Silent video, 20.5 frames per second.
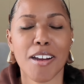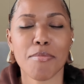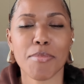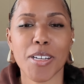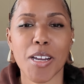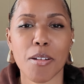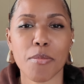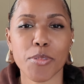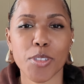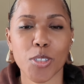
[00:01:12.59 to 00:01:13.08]

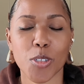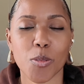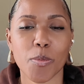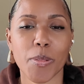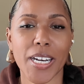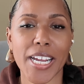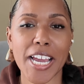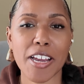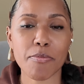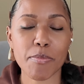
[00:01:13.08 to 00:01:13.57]
come through,
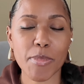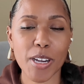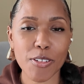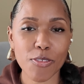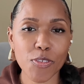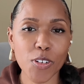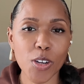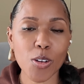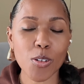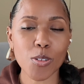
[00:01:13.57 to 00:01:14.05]
but I have my
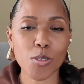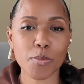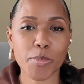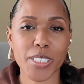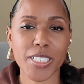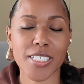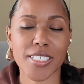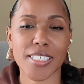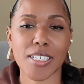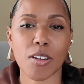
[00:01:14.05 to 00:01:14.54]
phone
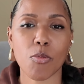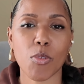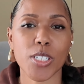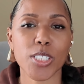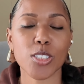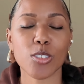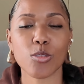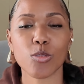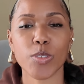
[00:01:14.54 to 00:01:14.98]
because I want to